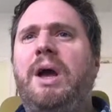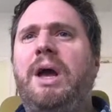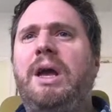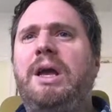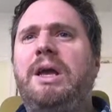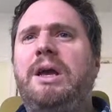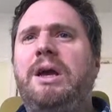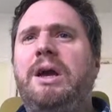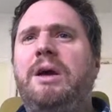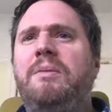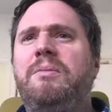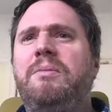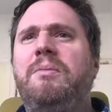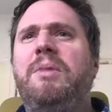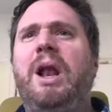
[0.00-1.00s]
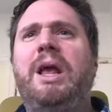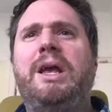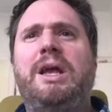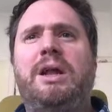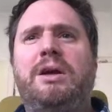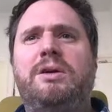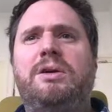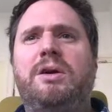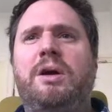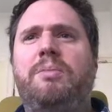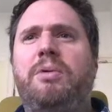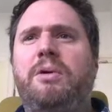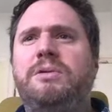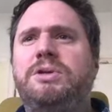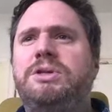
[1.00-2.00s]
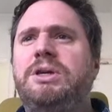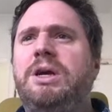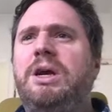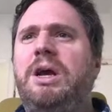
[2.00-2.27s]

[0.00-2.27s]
a molecular approach,